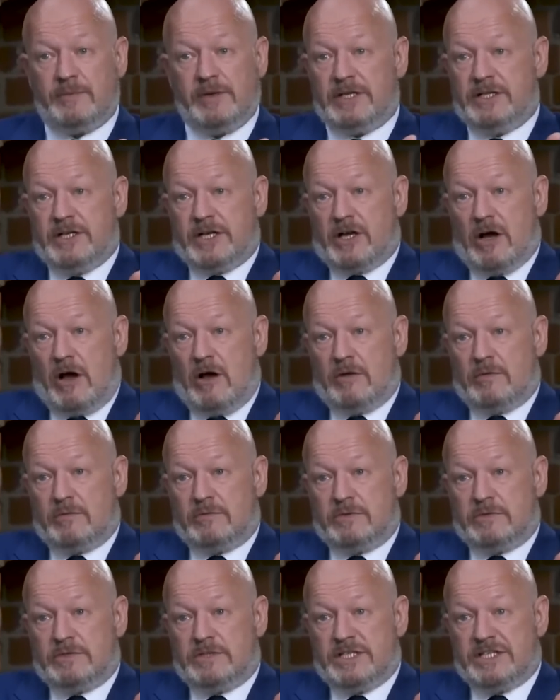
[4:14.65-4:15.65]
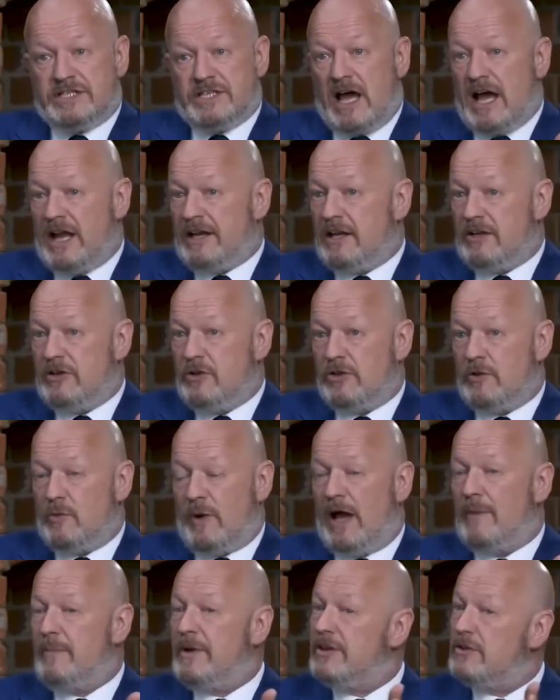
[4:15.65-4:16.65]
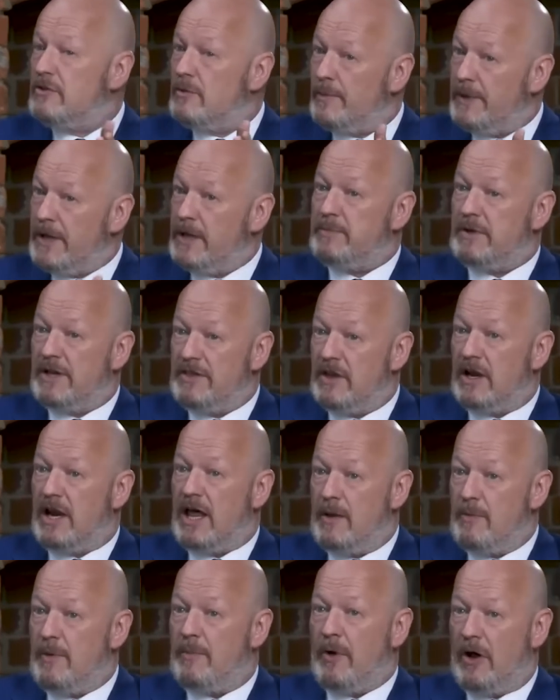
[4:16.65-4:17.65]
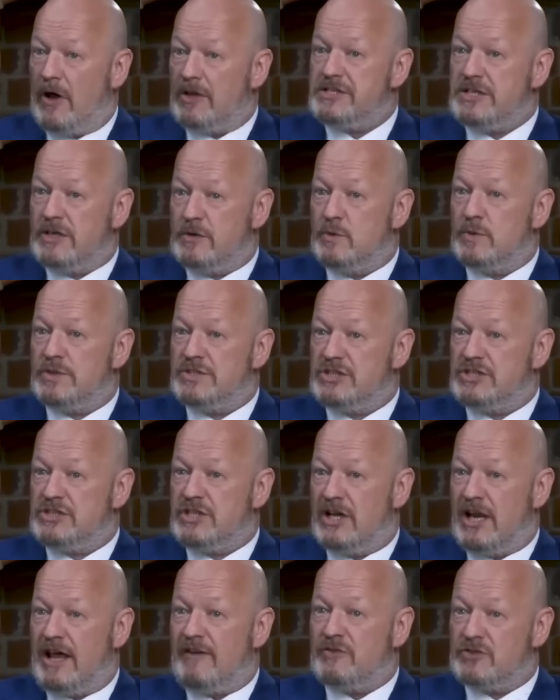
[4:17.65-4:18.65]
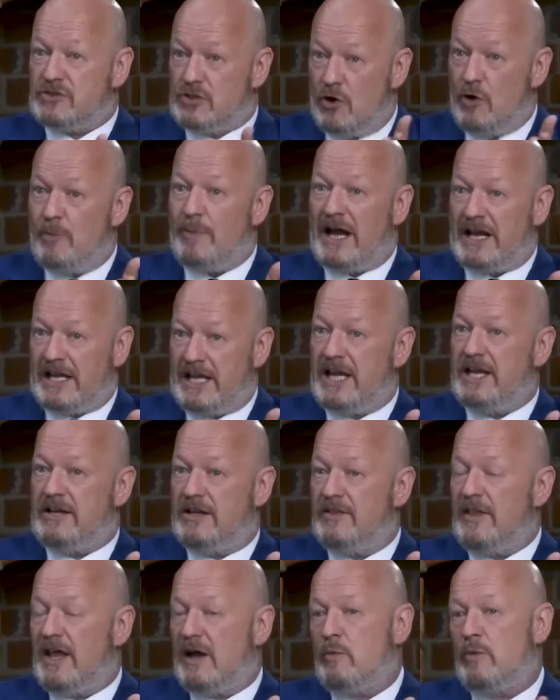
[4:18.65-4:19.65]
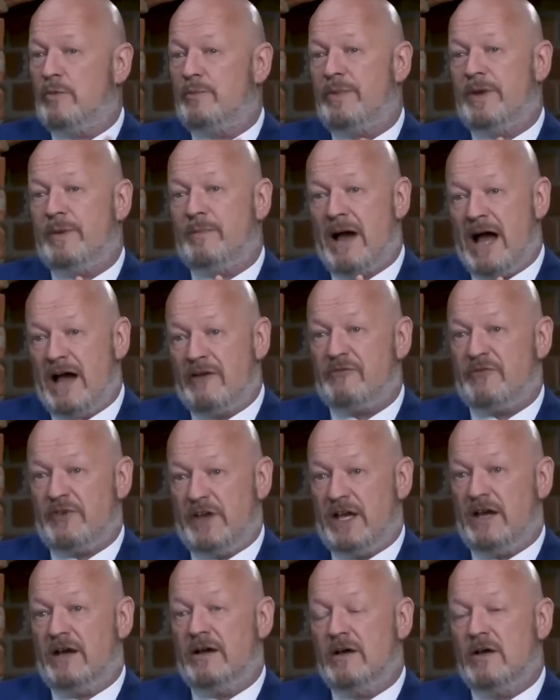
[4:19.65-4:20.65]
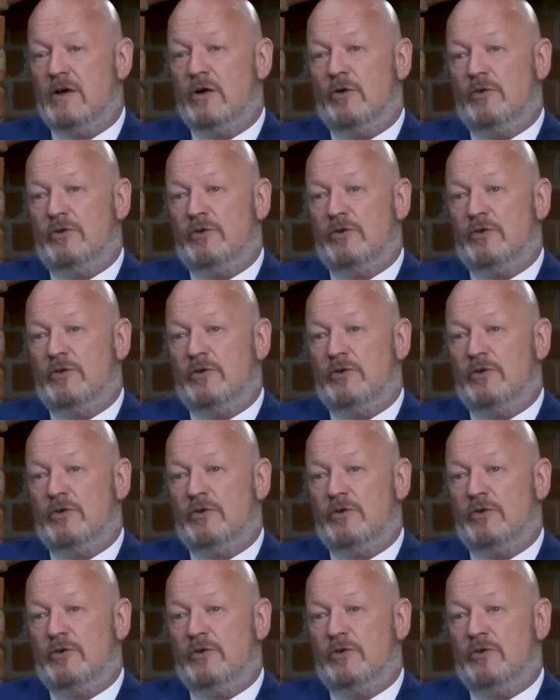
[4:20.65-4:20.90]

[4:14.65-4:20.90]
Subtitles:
I mean, you can't decide any other way. I mean, there are people in the Labour Party who would still have us go back in, and that would be my fear